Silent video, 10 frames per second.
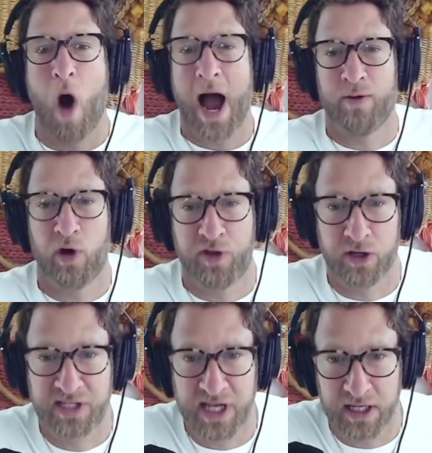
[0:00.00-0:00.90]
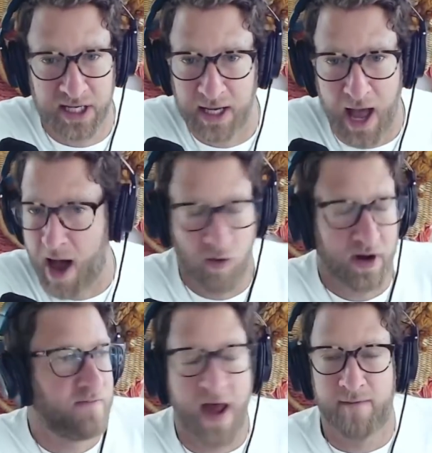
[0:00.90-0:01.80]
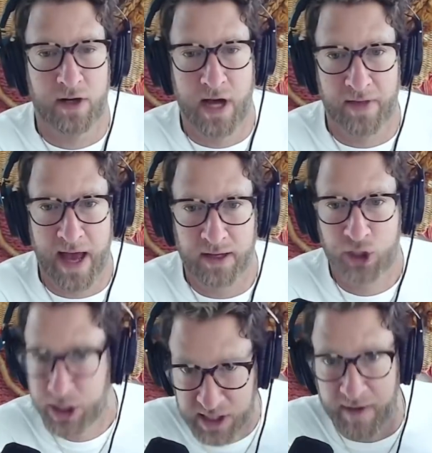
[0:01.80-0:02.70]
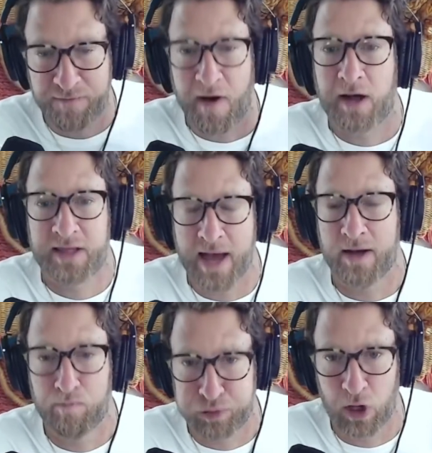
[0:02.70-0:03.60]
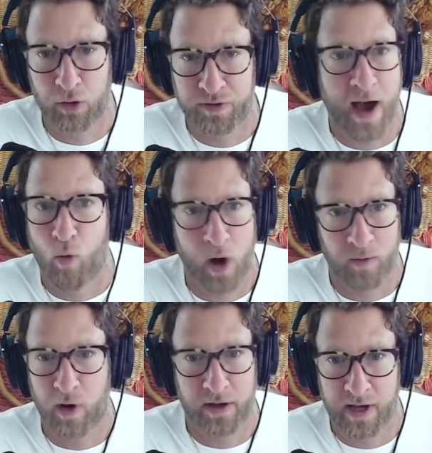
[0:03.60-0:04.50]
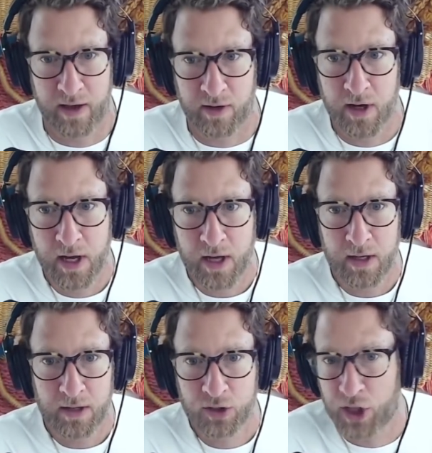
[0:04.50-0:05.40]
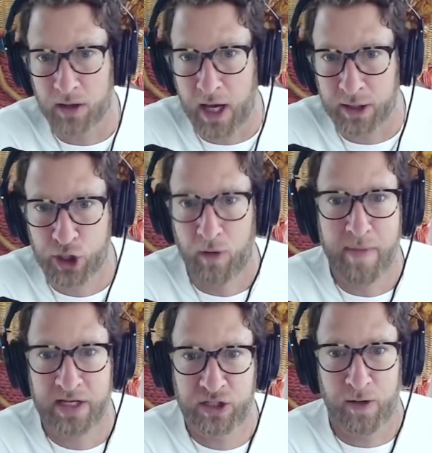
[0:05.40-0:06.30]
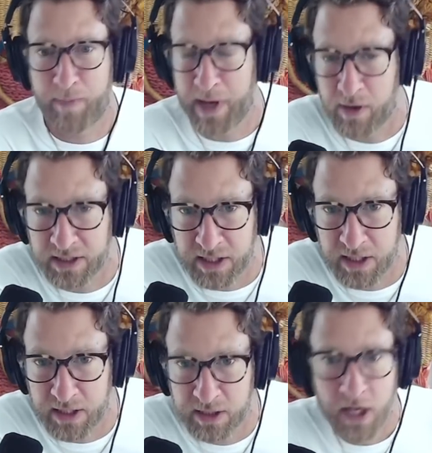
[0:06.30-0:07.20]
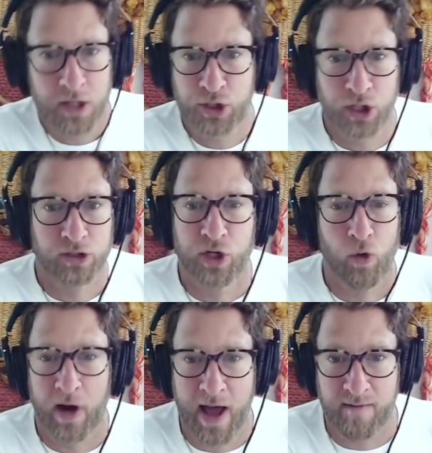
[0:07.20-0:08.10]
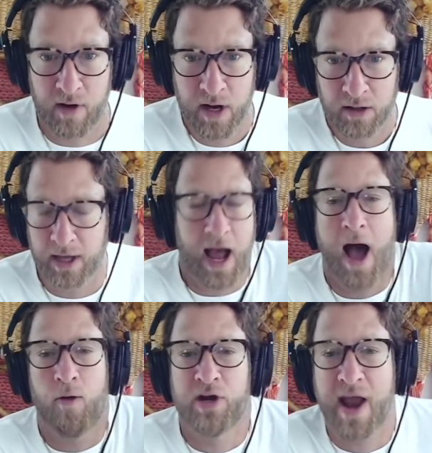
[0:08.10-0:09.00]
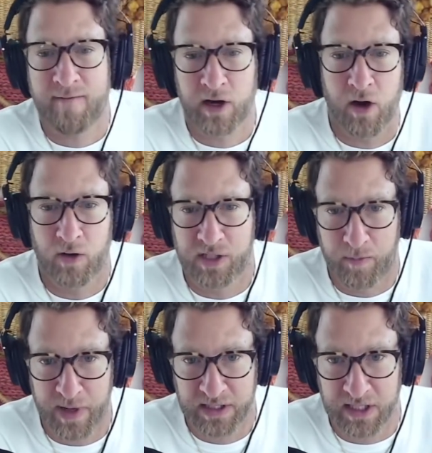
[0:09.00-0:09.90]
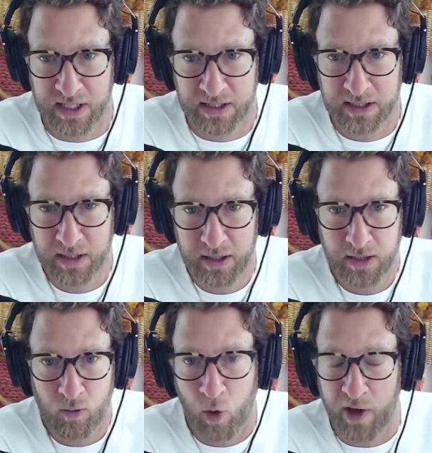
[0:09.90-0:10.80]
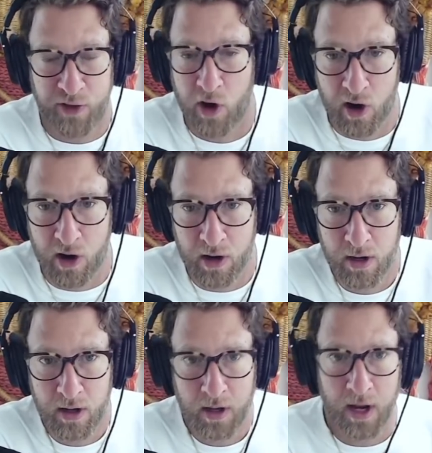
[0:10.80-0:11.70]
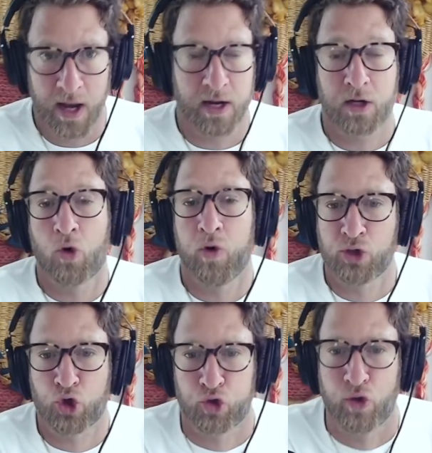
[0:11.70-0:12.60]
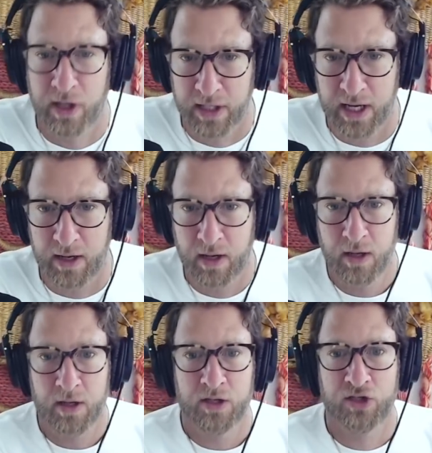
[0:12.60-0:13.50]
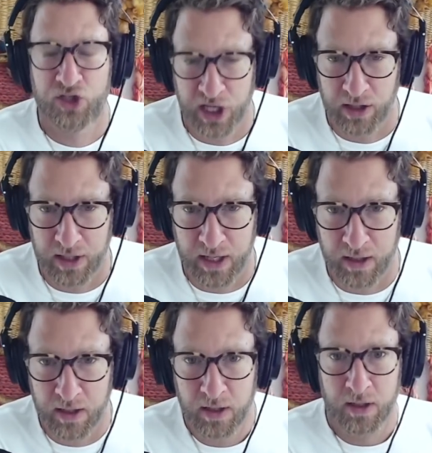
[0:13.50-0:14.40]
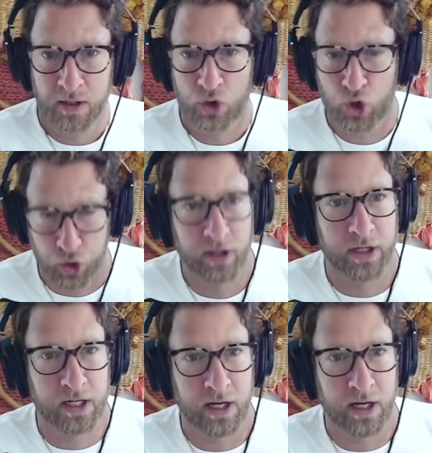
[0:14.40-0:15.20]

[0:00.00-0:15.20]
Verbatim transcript: wine with her, Dizzy? I would have never done that. She's going to that implode that one way or the other. She like she'll miss appearances. She'll do whatever. Like I would never go into business with her in a quadrillion zillion trillion